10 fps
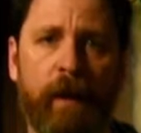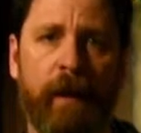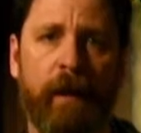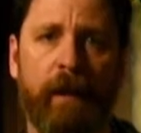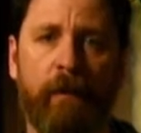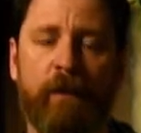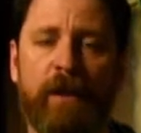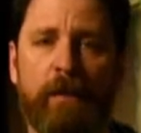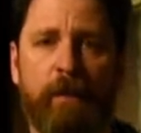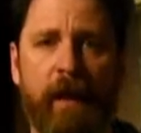right here,
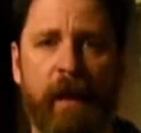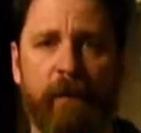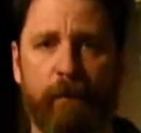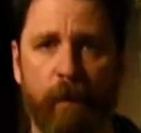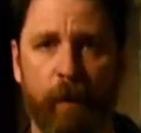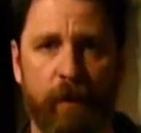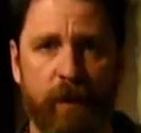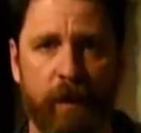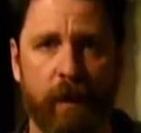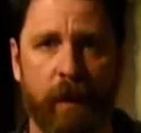which is made out of
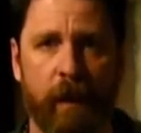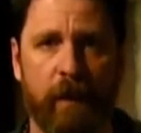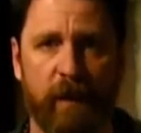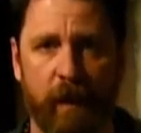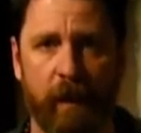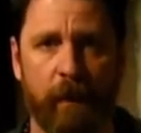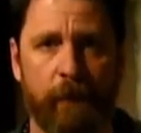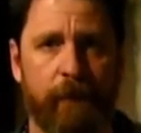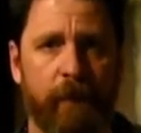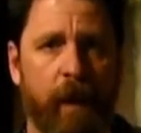moose skin
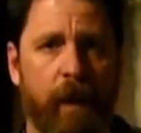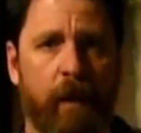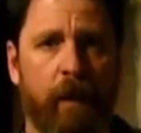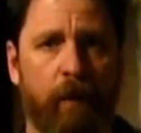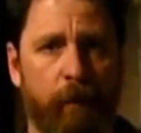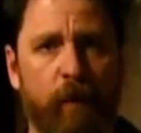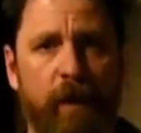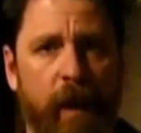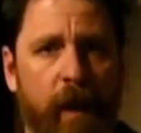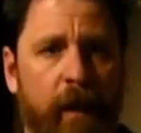or
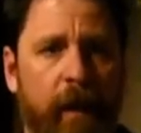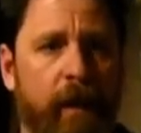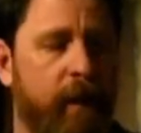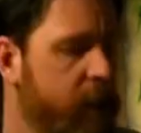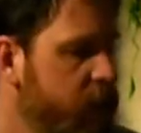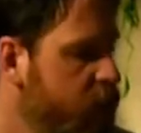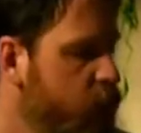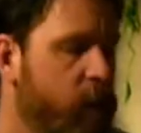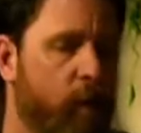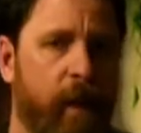moose hide, and this
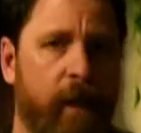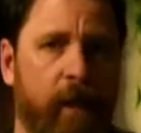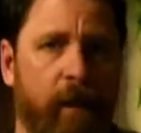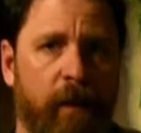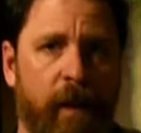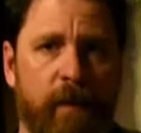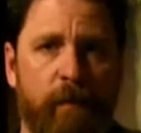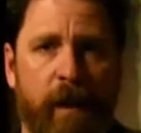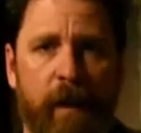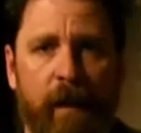one right here that's
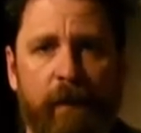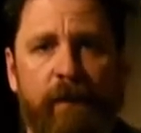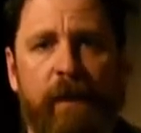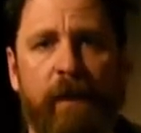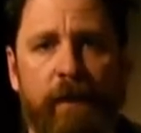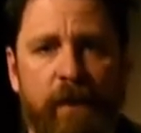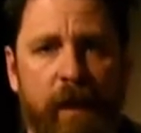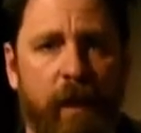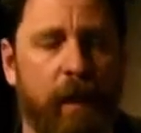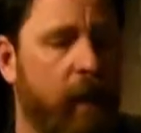made out of deer
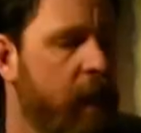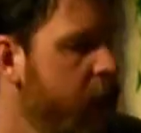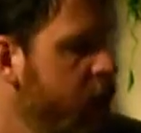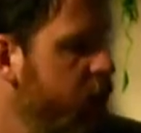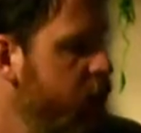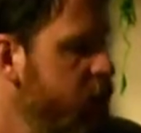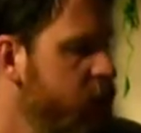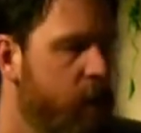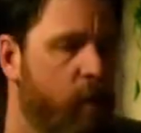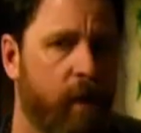skin. Now, this
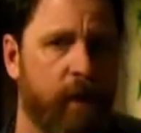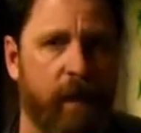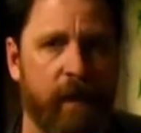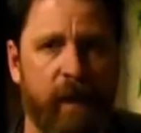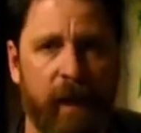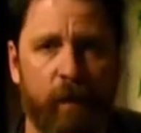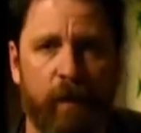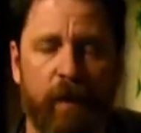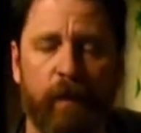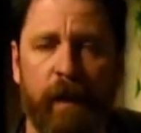is the one that I take
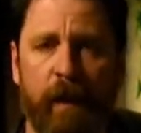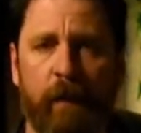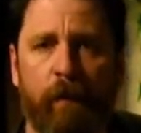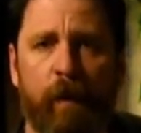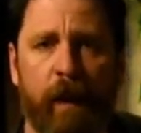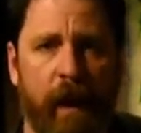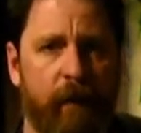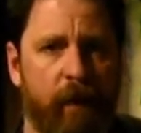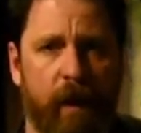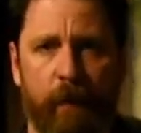with me
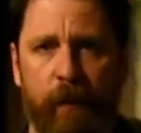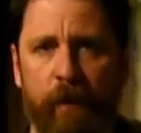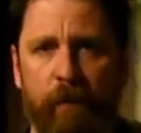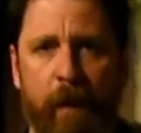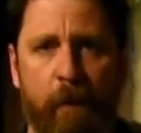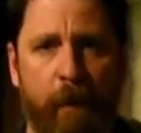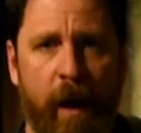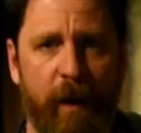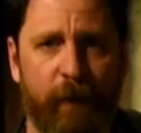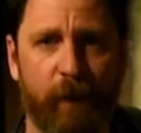whenever I'm doing my
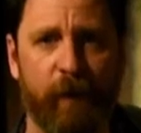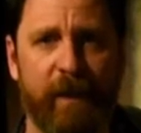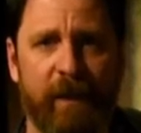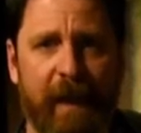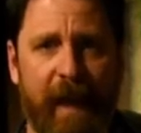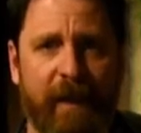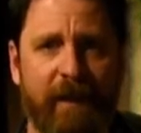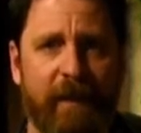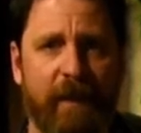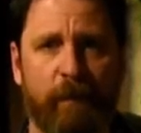mindfulness
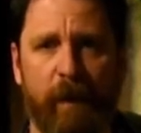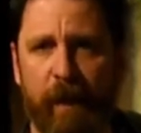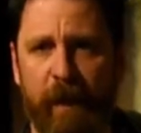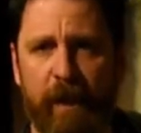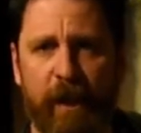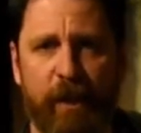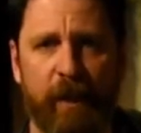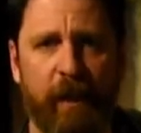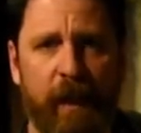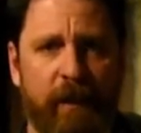classes, my
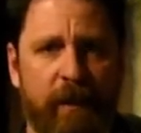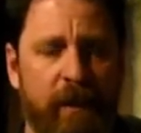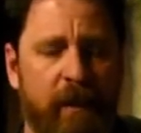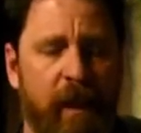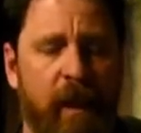meditation classes.